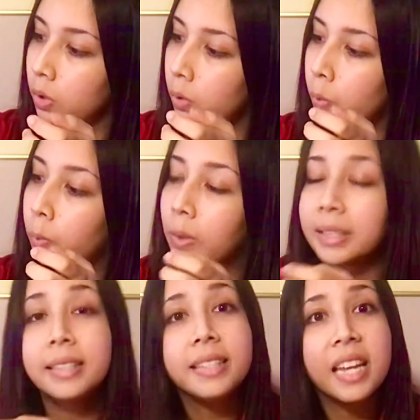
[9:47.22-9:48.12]

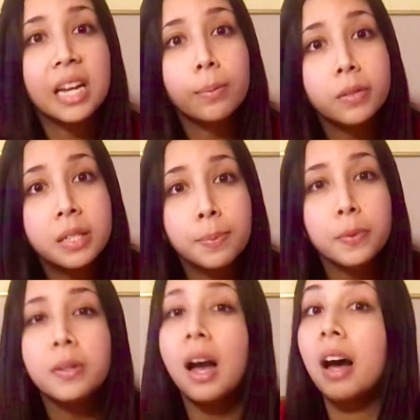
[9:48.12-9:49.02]
1
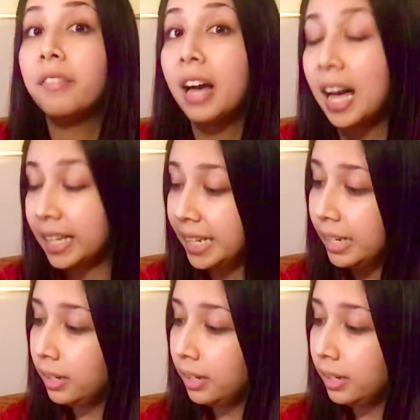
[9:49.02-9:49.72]
tablespoon of honey,